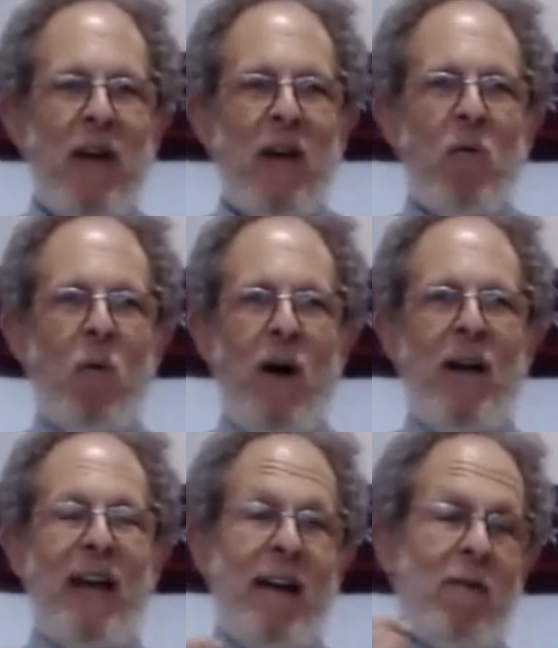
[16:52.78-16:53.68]

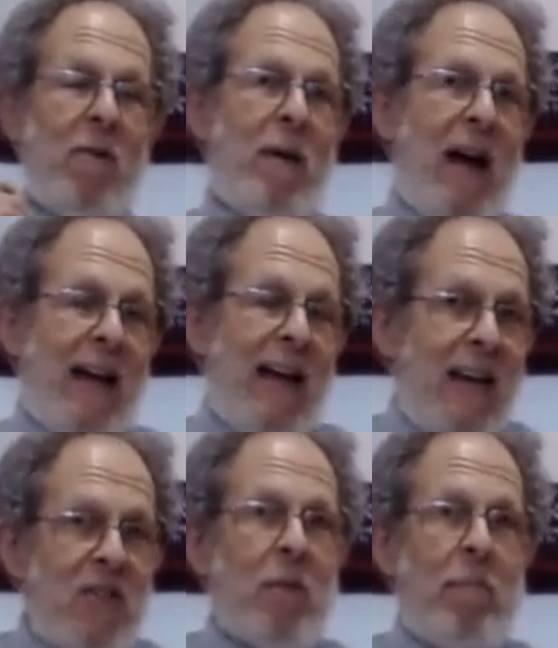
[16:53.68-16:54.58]
One, it, remind, it
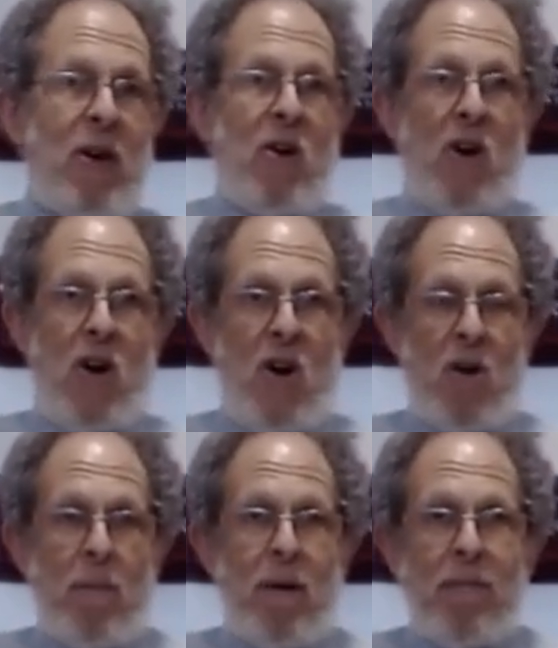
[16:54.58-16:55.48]
is a bitter
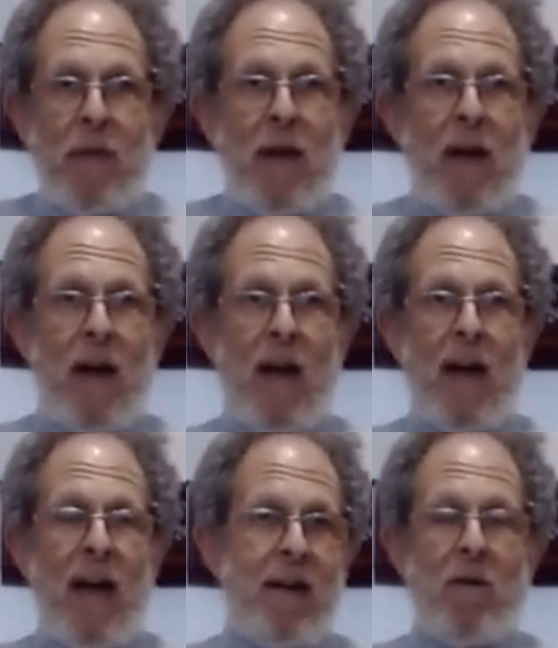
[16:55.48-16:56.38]
herb, uh,
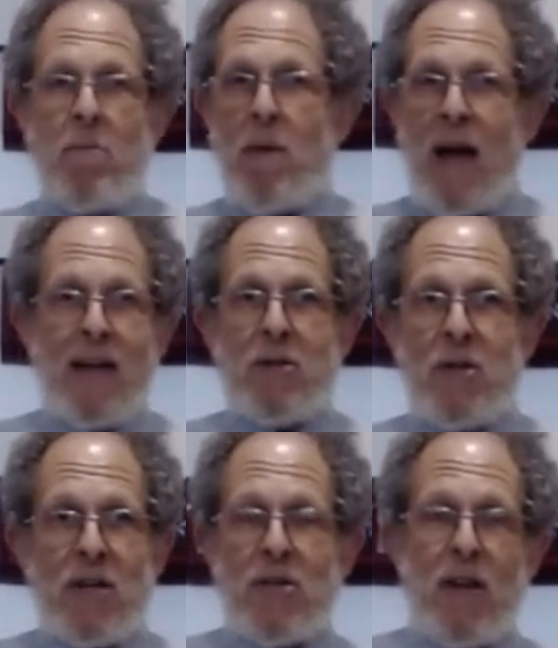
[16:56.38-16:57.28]
and it reminds
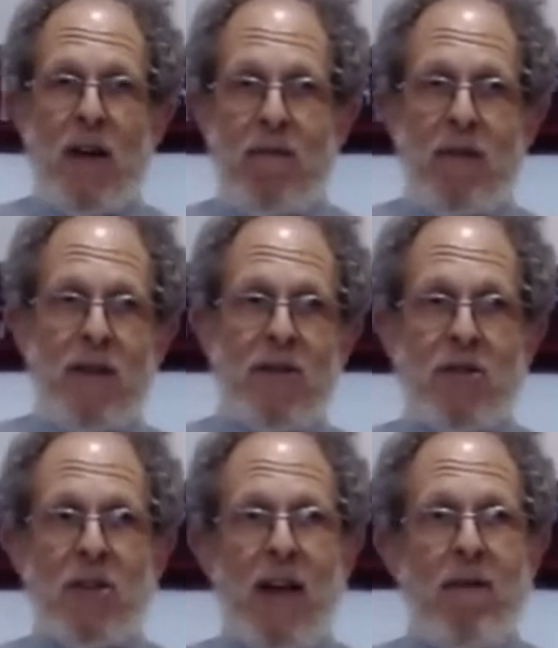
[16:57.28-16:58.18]
us of the
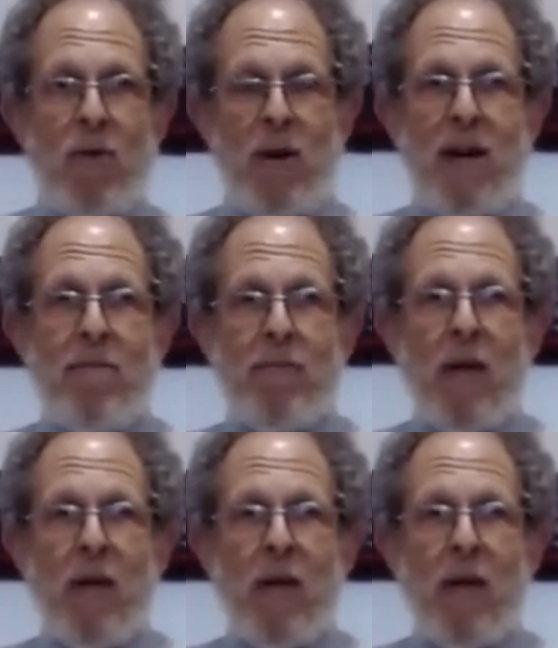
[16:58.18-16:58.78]
slavery.